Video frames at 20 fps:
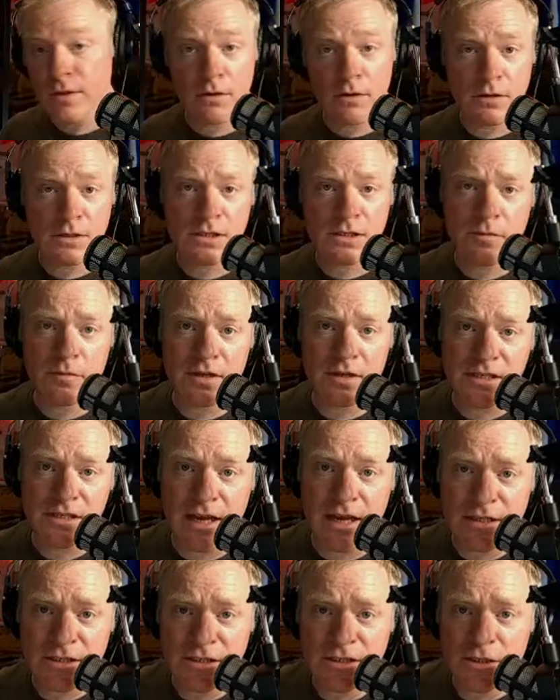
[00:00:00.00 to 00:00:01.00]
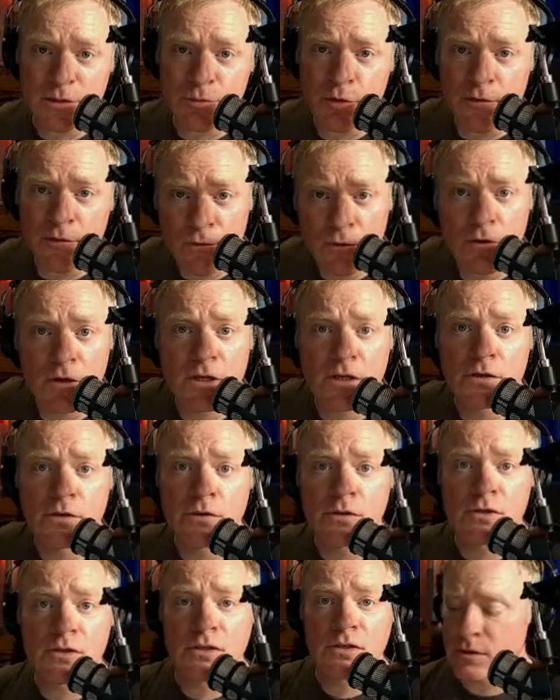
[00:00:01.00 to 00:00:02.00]
are some things I actually just prefer to
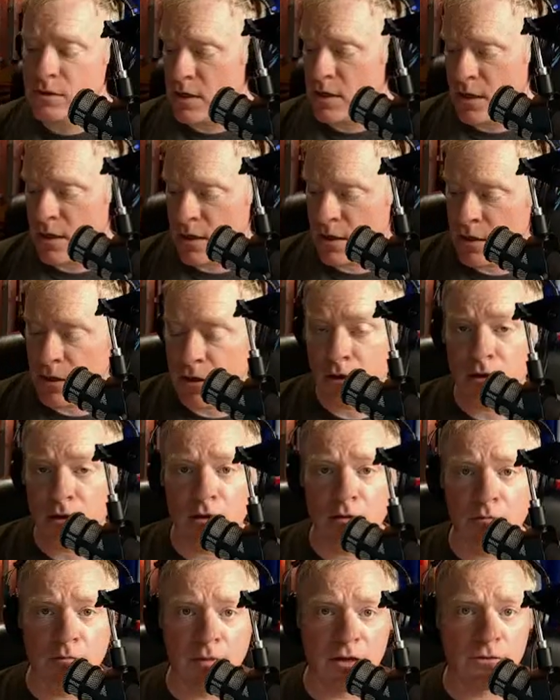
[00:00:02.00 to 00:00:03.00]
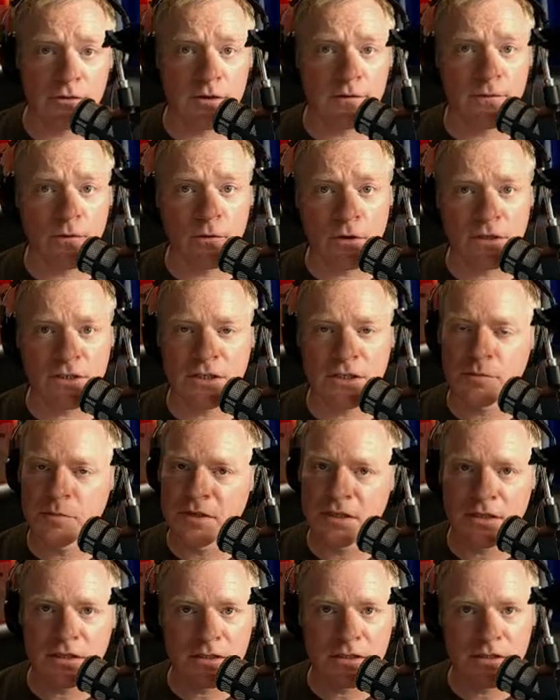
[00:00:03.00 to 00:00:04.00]
use metric for, just
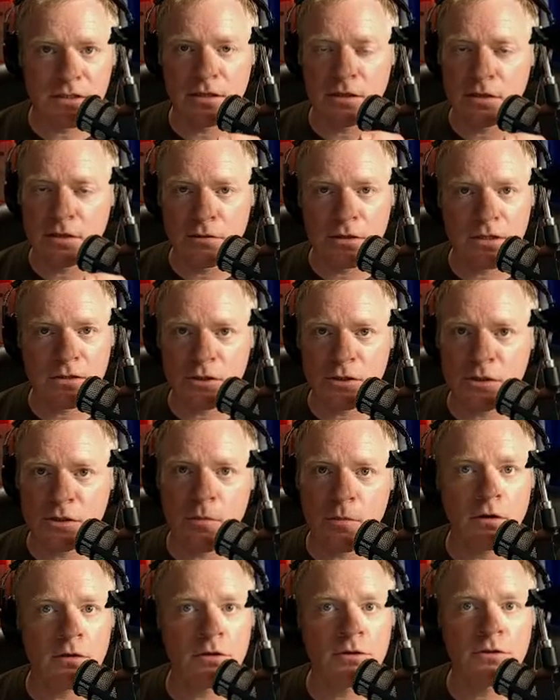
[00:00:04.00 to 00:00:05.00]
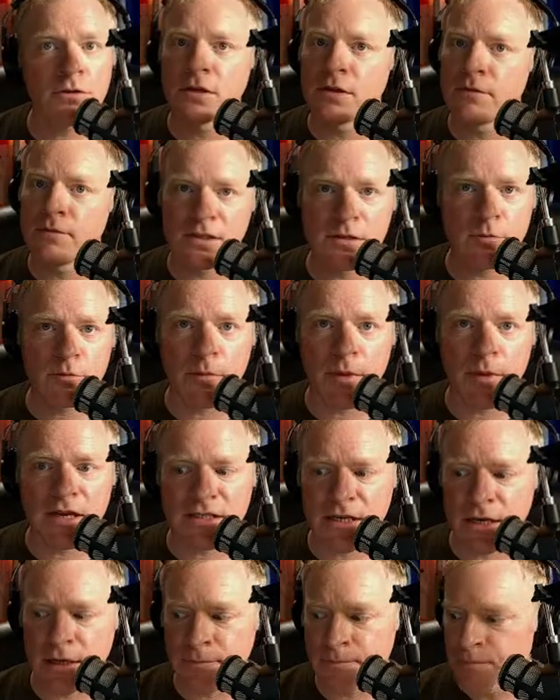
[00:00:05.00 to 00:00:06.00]
because the units are smaller, they're divisible by
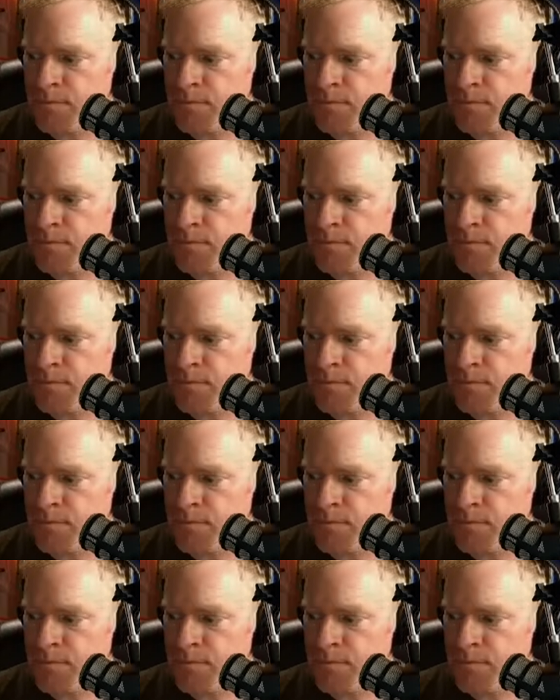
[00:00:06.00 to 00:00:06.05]
10.